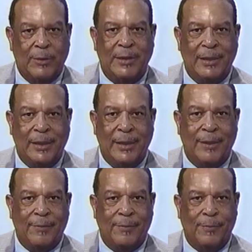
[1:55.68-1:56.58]
long as she
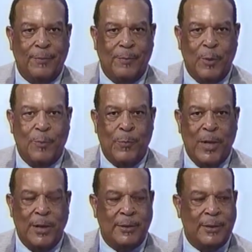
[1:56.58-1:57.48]
lived.
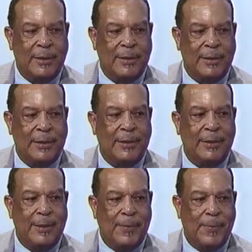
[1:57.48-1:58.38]
Both parents are
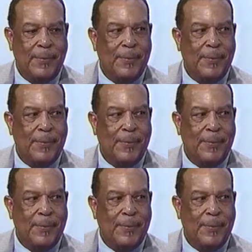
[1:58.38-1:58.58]
deceased.